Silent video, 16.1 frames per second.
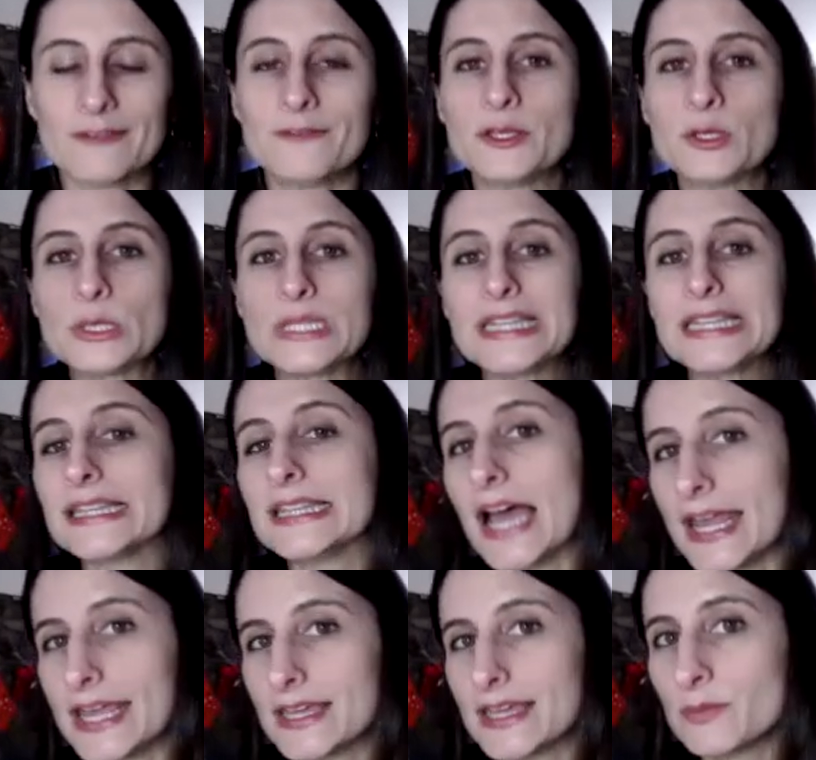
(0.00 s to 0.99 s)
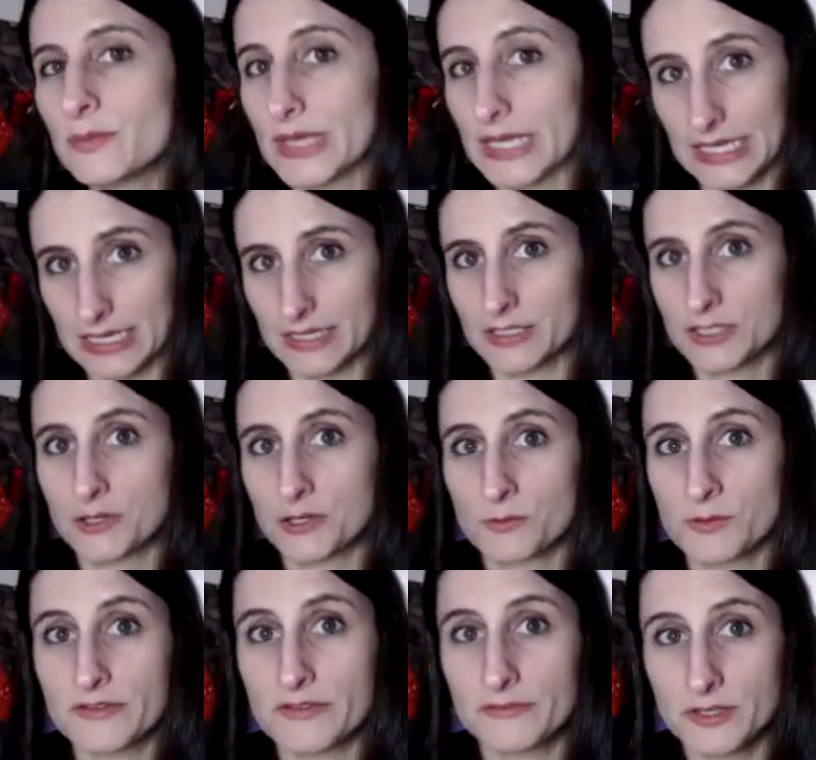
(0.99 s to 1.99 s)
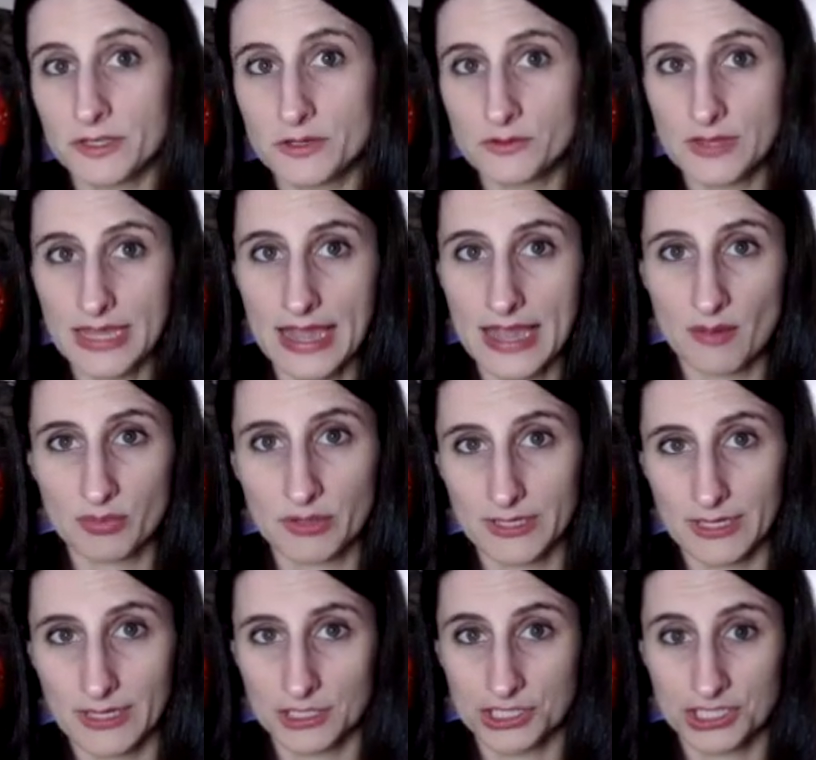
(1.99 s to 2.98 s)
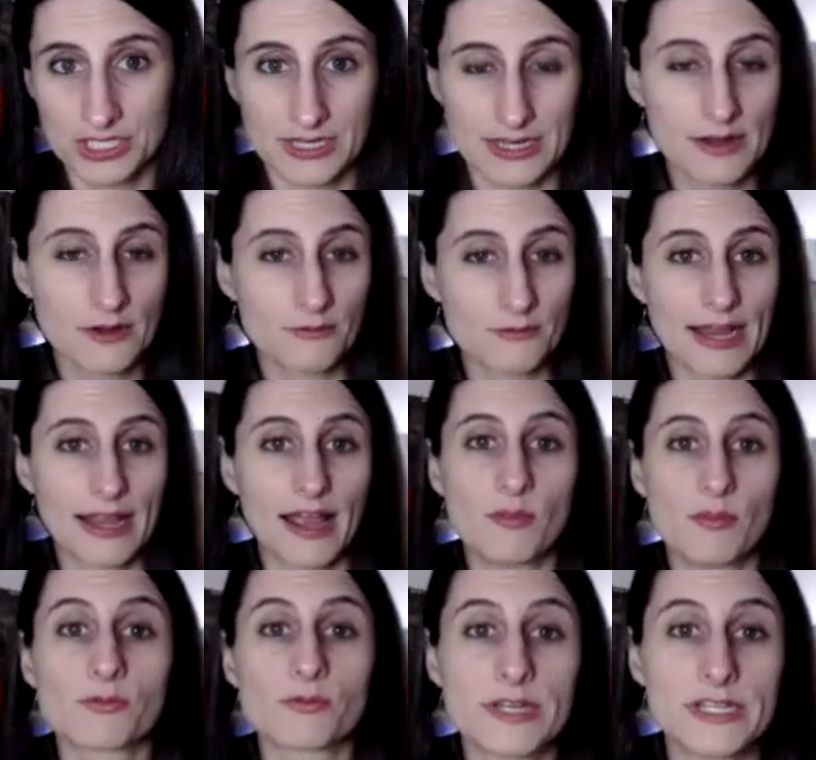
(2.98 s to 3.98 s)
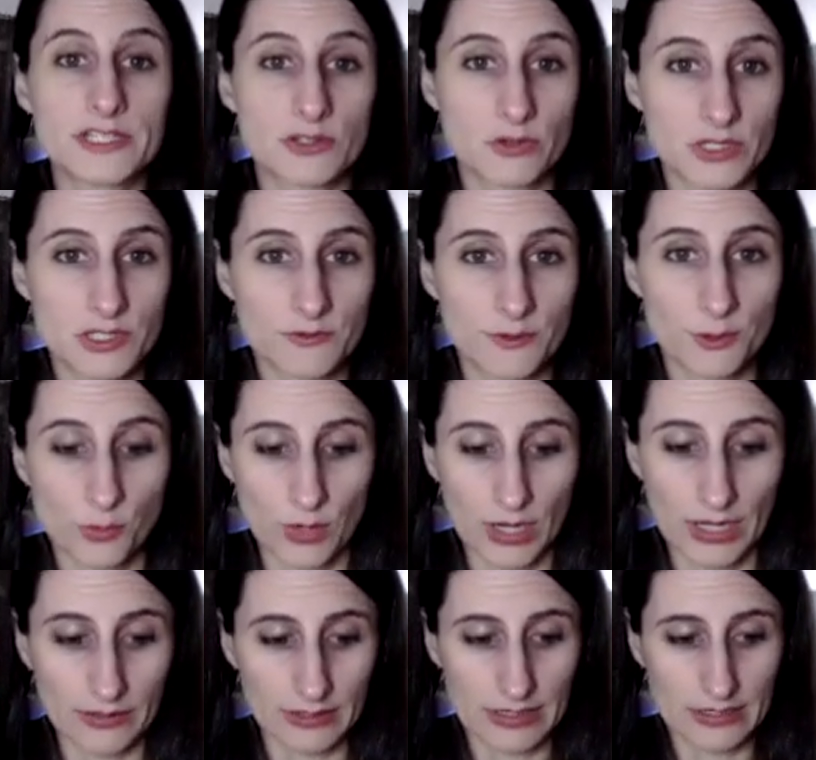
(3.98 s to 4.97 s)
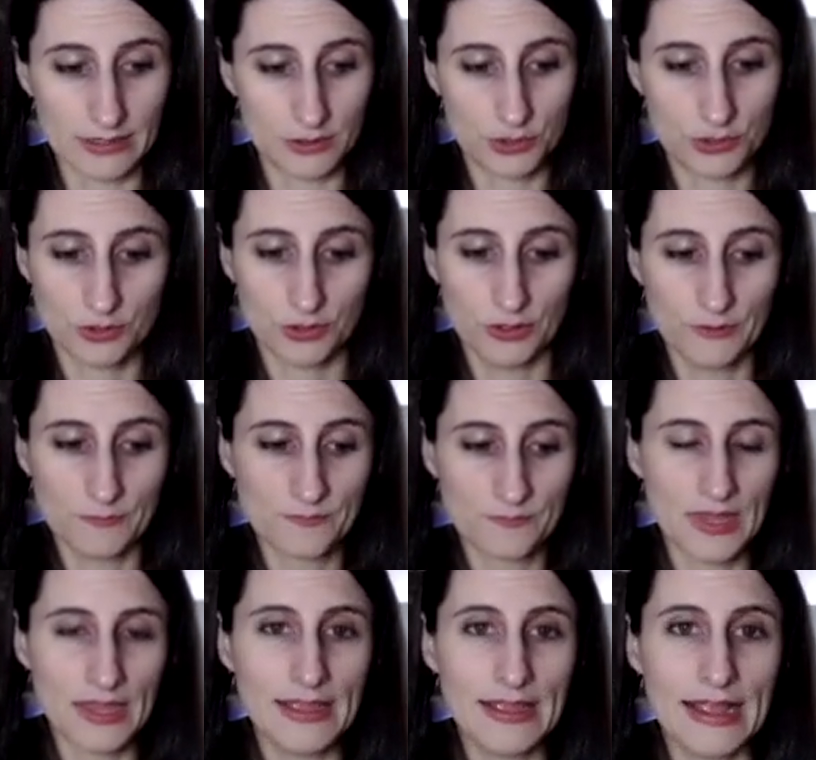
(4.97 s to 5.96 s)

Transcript: or if you'd like me to review the application, right? I'm a resource for quality control.